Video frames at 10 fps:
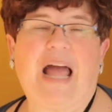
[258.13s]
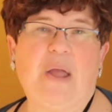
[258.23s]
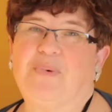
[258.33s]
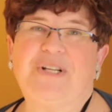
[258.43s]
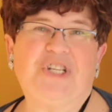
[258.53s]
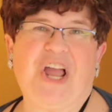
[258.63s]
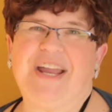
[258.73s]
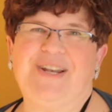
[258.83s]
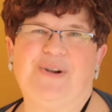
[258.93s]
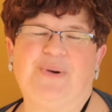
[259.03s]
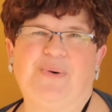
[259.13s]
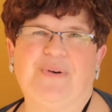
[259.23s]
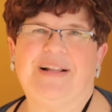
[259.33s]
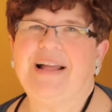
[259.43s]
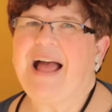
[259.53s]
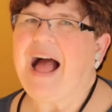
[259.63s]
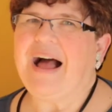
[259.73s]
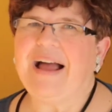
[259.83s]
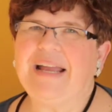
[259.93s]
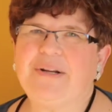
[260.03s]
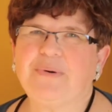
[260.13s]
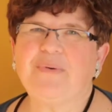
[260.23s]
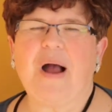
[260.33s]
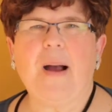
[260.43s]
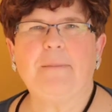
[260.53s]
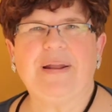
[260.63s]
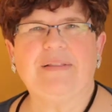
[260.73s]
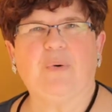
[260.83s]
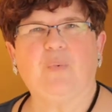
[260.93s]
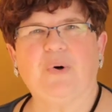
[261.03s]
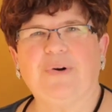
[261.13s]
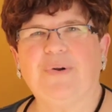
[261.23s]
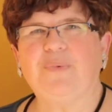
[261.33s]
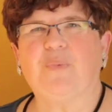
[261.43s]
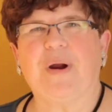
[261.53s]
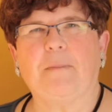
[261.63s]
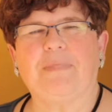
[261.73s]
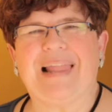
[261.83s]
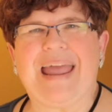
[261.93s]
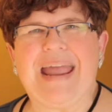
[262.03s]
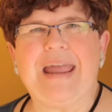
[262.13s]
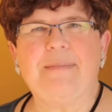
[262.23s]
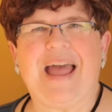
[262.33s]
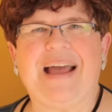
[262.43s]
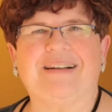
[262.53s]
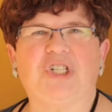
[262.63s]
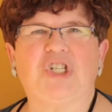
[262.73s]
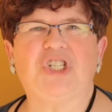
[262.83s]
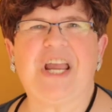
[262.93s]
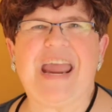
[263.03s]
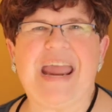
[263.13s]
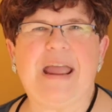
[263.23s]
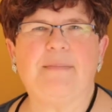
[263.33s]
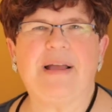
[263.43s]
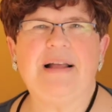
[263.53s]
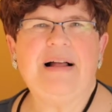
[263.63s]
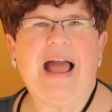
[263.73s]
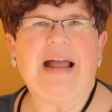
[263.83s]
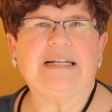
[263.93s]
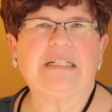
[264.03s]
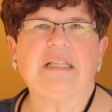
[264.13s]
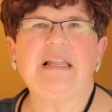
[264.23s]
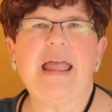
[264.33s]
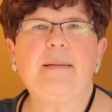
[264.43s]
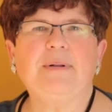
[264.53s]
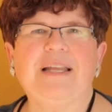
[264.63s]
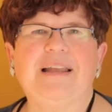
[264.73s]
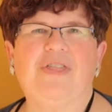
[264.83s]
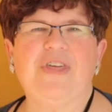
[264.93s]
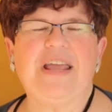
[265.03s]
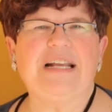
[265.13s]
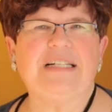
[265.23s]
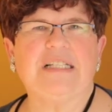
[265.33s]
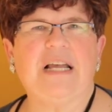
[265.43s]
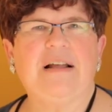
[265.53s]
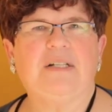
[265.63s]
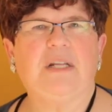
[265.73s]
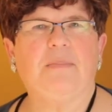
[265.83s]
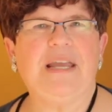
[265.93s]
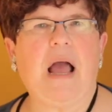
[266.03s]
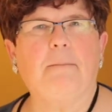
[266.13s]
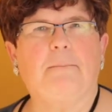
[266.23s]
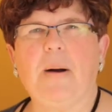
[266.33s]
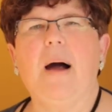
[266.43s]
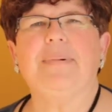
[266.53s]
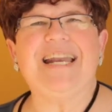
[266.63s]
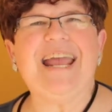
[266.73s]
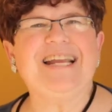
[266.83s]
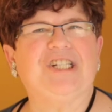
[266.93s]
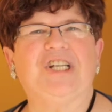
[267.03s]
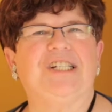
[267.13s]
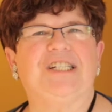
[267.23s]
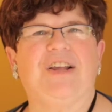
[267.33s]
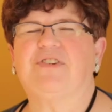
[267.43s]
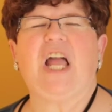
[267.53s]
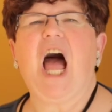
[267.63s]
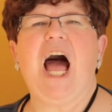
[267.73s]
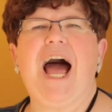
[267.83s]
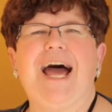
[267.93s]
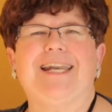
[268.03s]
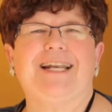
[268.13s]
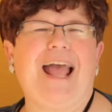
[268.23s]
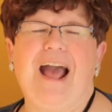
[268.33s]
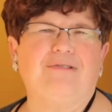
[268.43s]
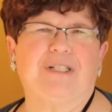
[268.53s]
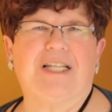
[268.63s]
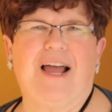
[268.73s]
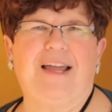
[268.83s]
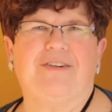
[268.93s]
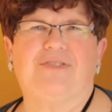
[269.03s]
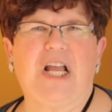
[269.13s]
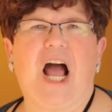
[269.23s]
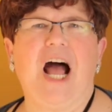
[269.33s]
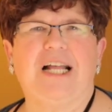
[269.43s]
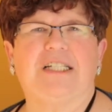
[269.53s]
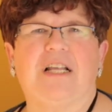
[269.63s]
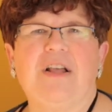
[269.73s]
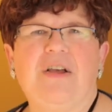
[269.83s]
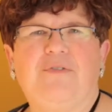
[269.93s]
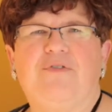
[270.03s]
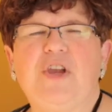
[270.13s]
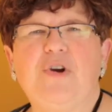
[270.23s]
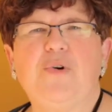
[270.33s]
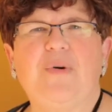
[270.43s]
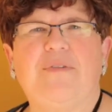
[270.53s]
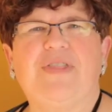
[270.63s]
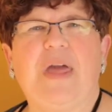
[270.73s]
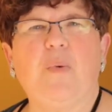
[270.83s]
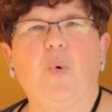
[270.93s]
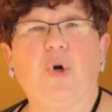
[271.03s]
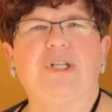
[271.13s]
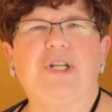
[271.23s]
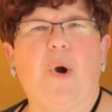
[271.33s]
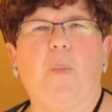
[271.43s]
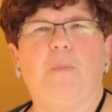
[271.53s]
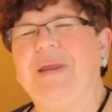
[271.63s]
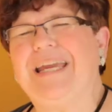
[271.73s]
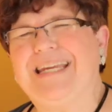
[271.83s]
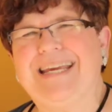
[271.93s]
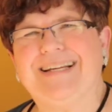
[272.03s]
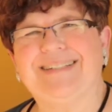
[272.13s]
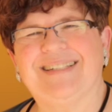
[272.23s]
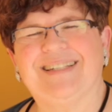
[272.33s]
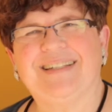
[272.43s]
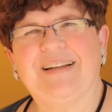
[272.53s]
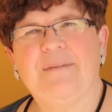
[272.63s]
I wish I knew. I grew up in the world where blame and shame and labeling things to be abominations of God and outside of God's view if they weren't obedient.